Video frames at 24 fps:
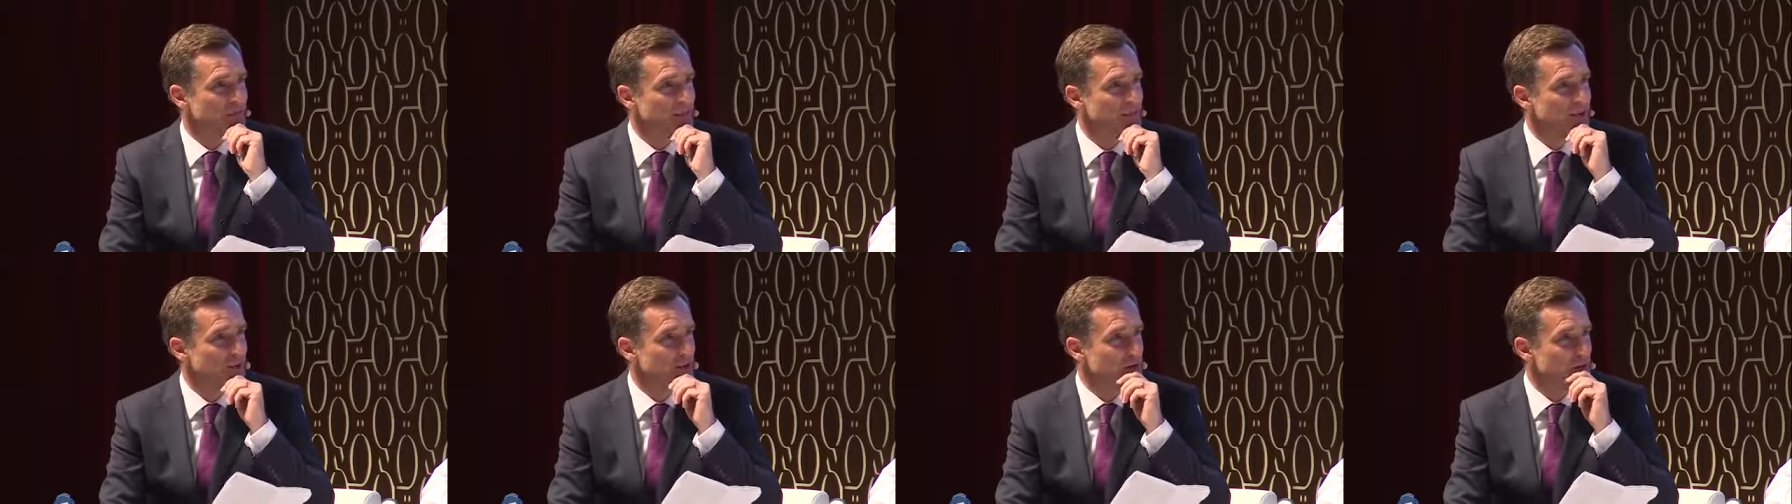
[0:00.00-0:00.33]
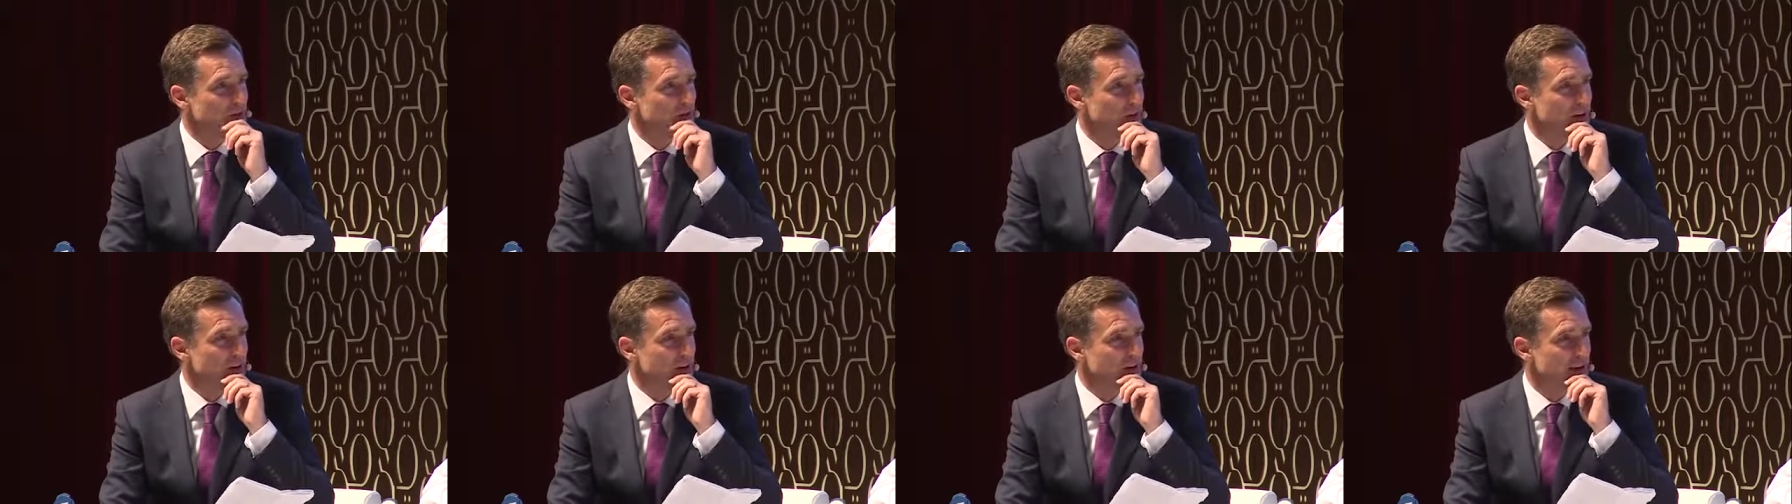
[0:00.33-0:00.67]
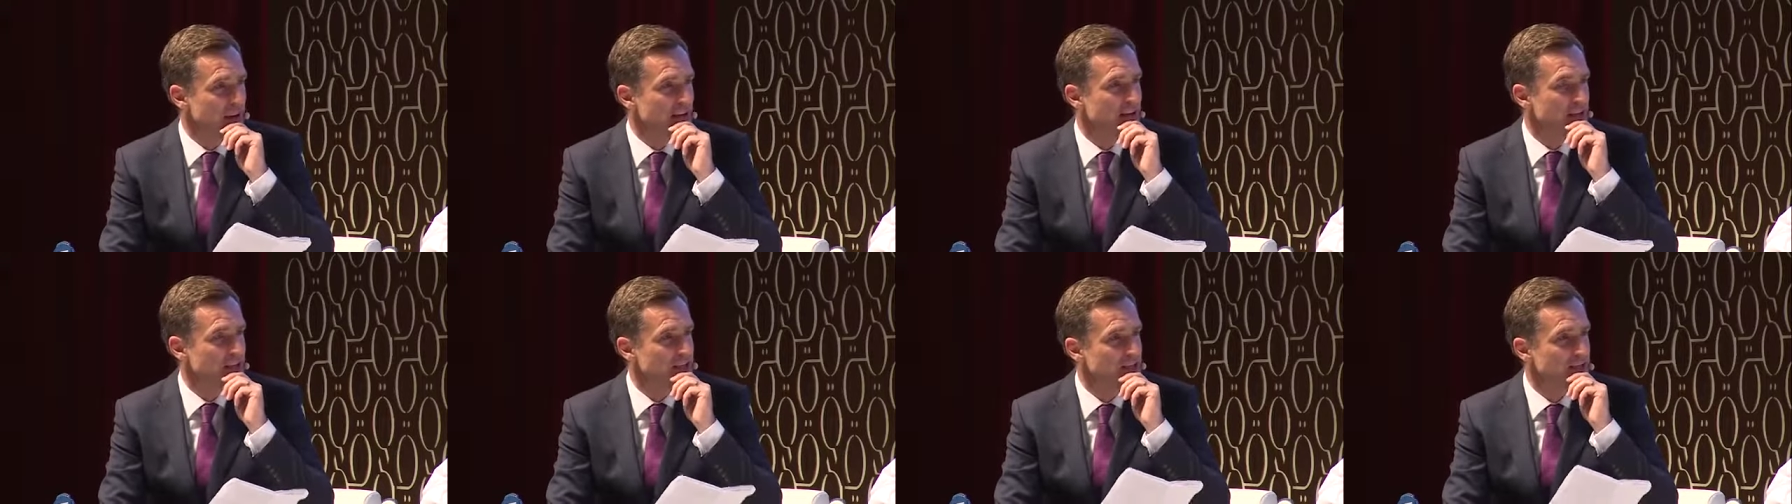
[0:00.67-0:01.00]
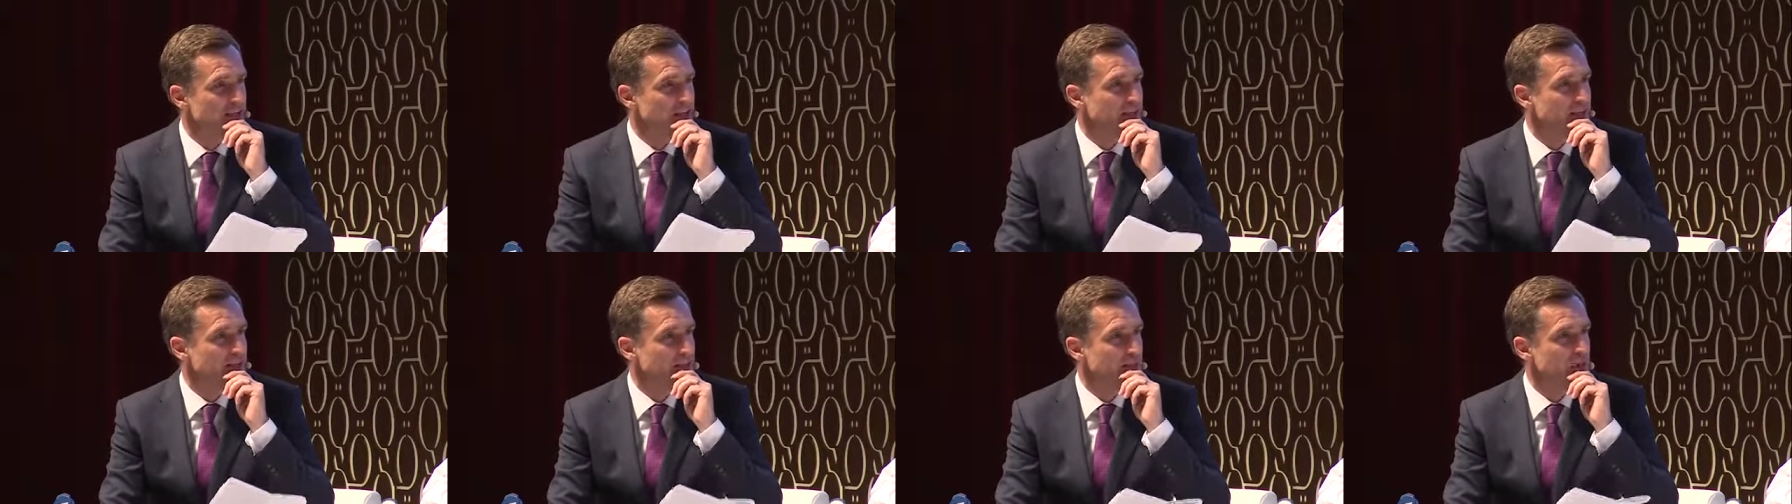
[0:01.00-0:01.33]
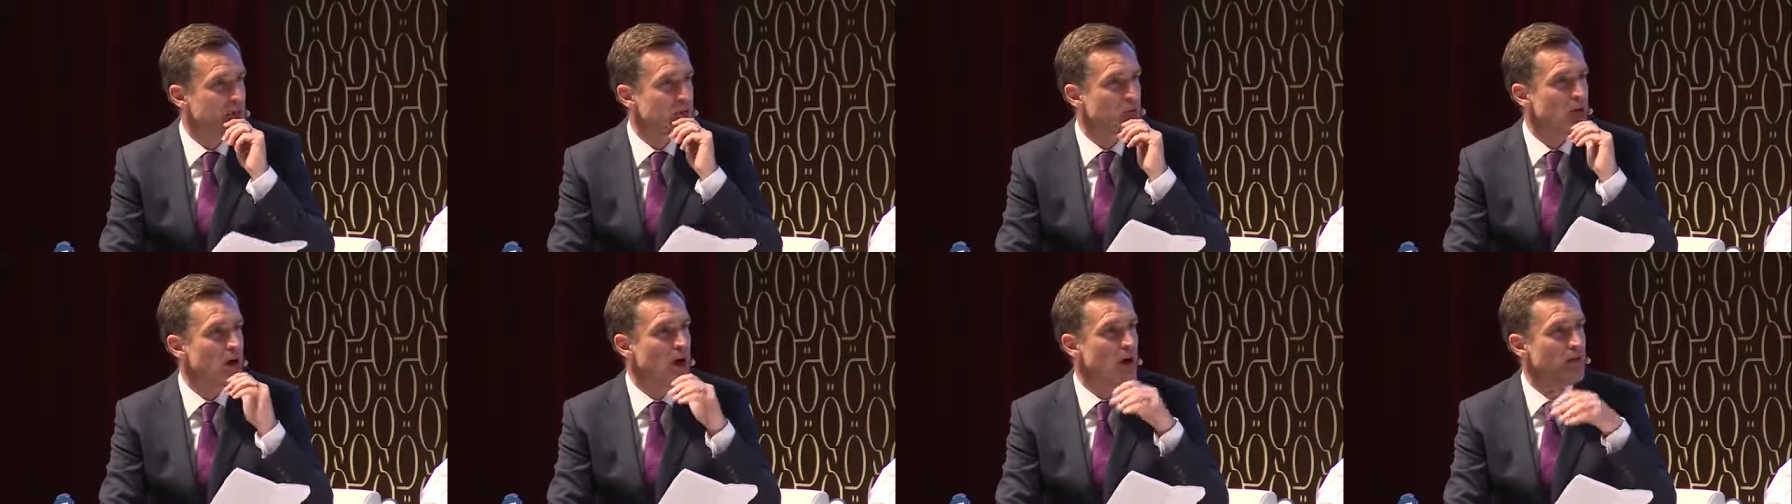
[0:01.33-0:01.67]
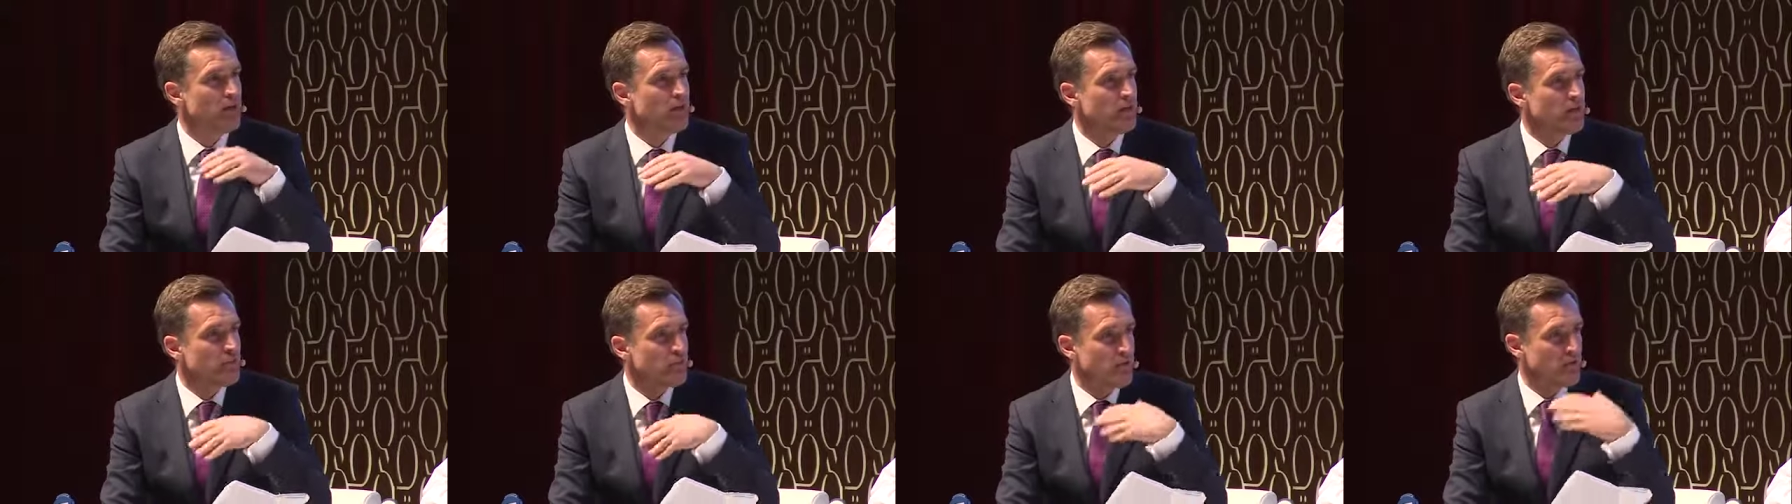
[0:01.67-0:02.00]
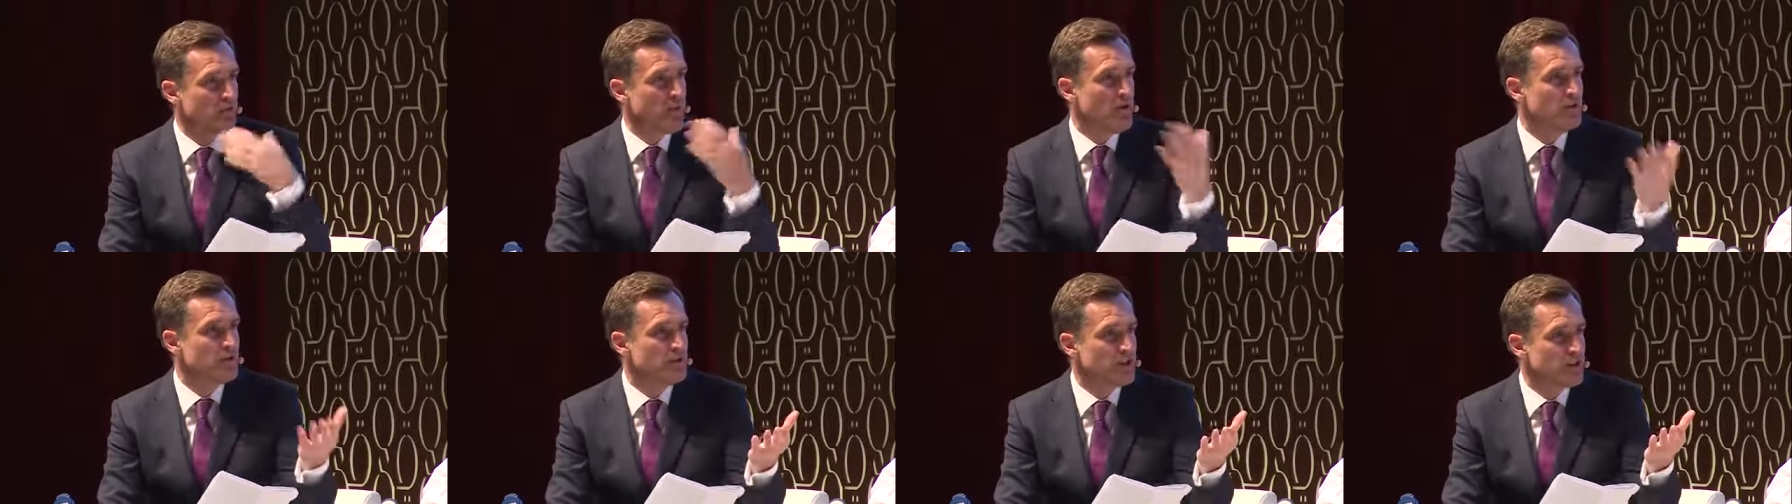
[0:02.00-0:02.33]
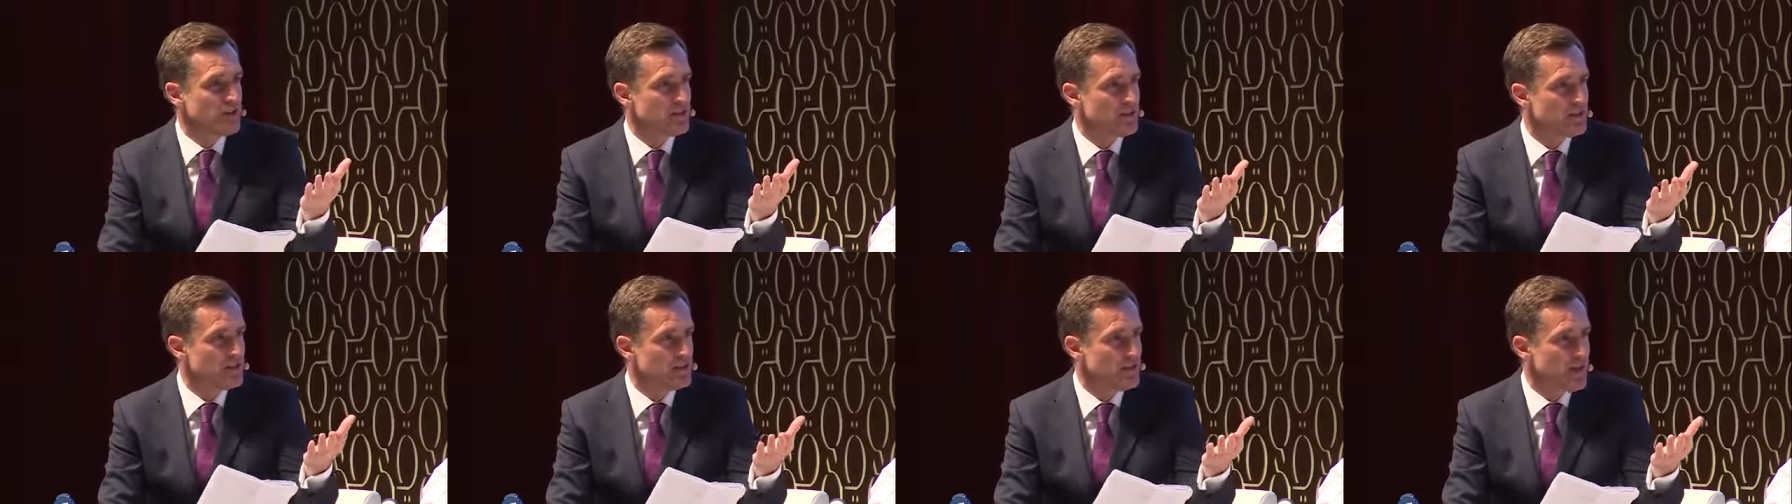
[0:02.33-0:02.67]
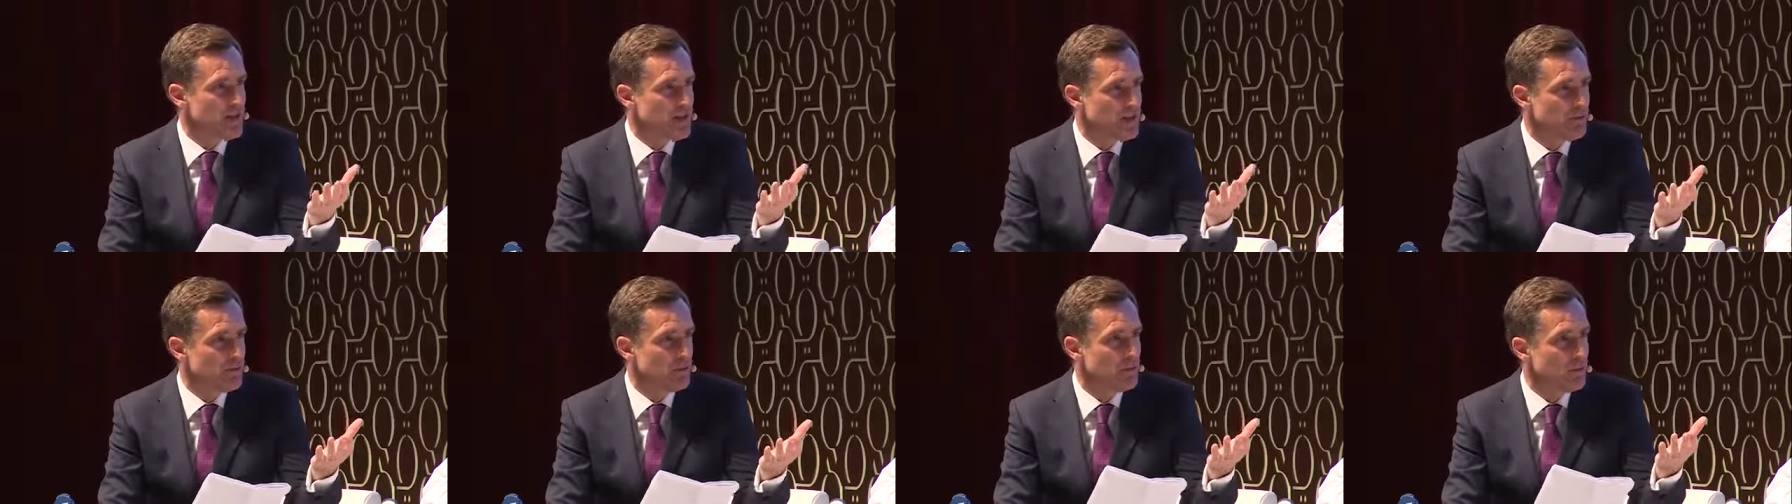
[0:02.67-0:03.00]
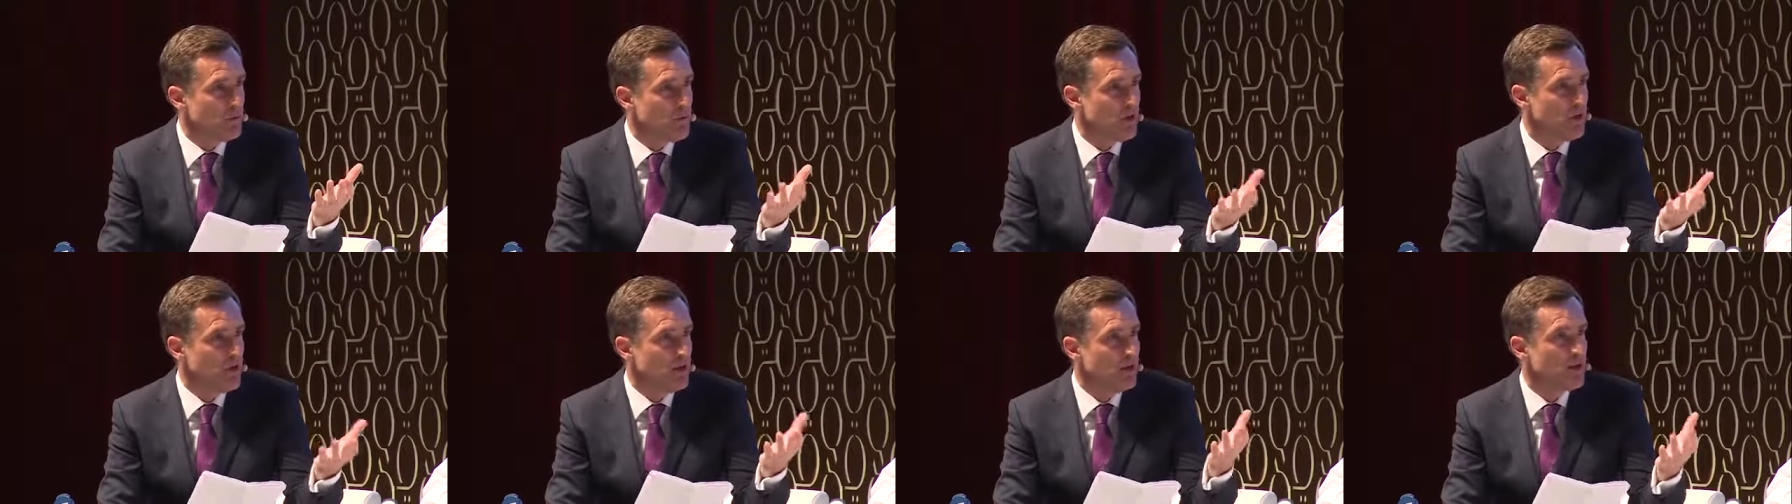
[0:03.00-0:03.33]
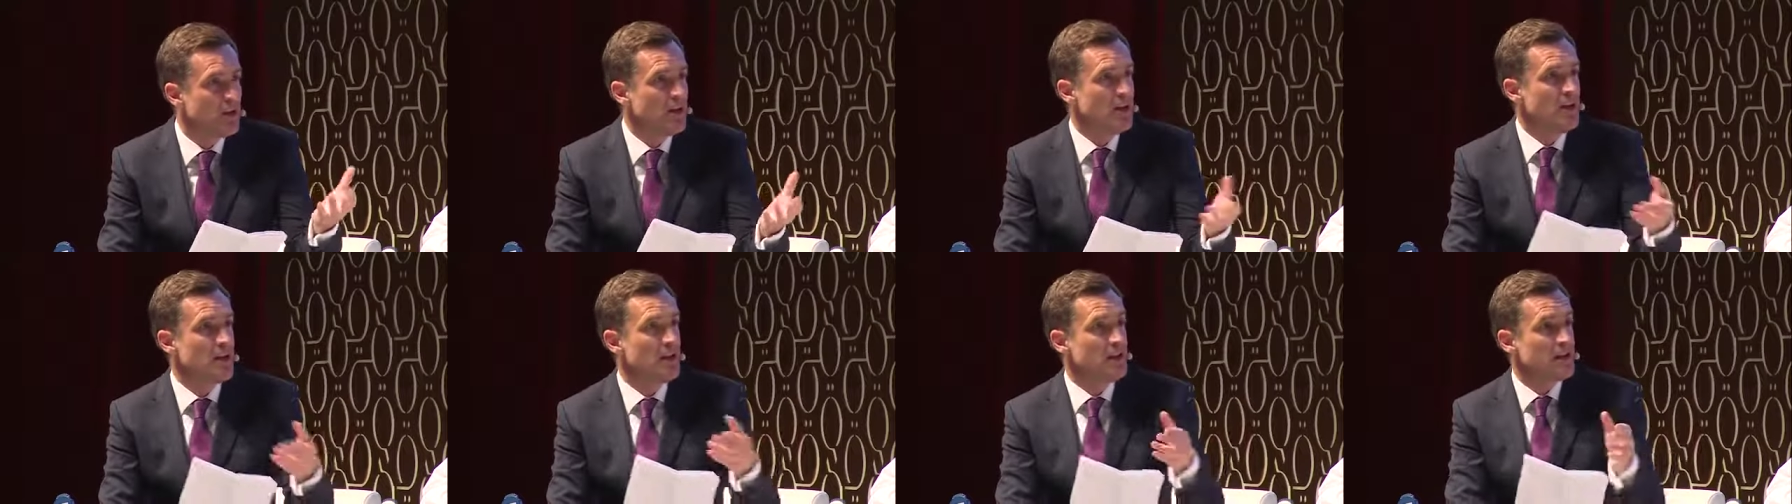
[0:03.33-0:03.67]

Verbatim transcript: I know it's very negative, but rather than promoting sustainable work,